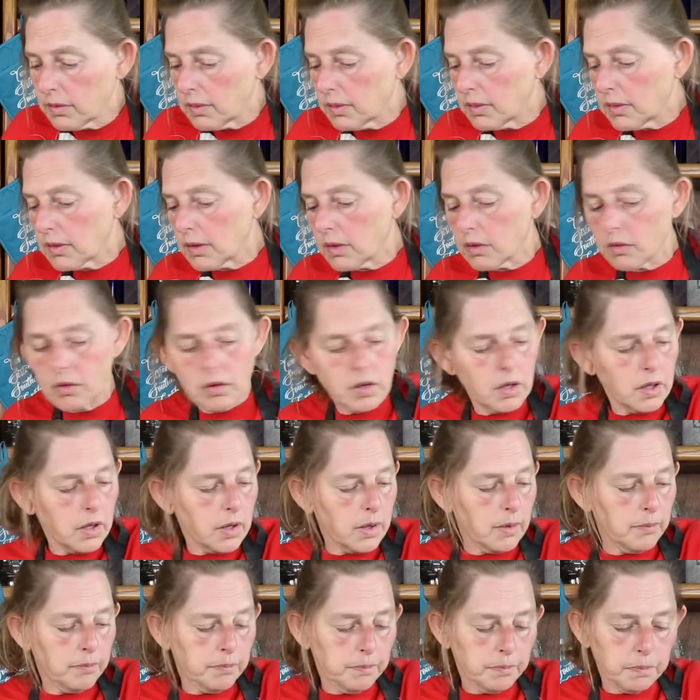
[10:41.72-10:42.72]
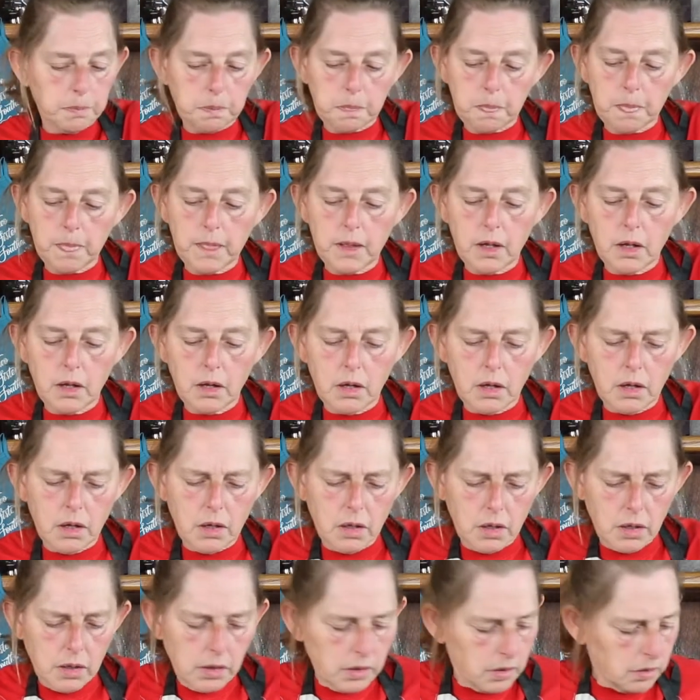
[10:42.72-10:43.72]
Okay.
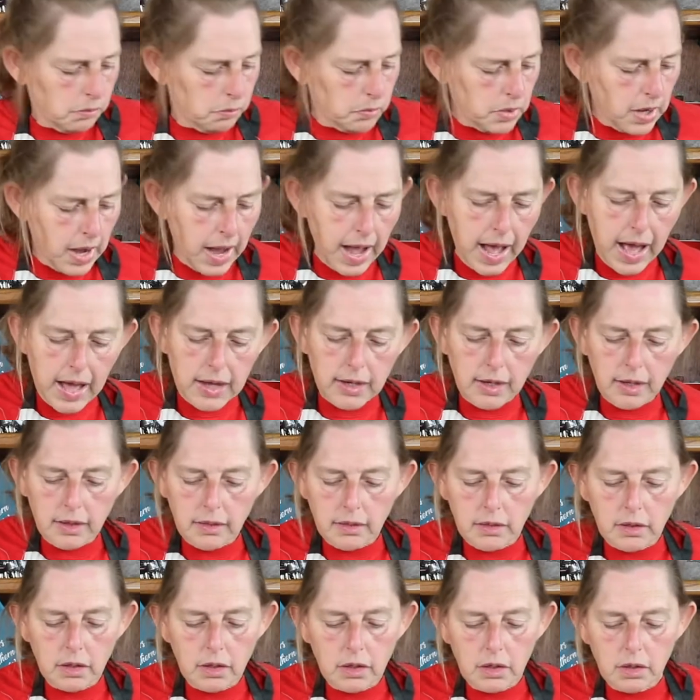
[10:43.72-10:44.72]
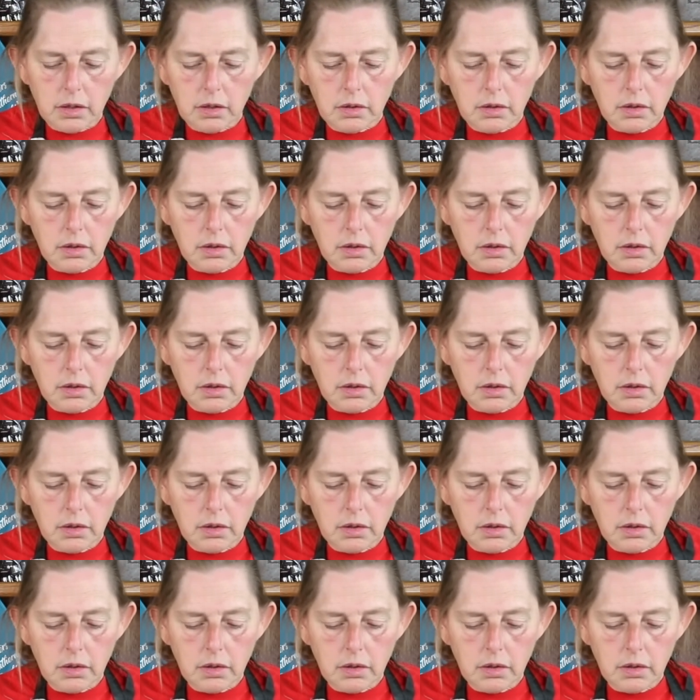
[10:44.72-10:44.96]
Now add in the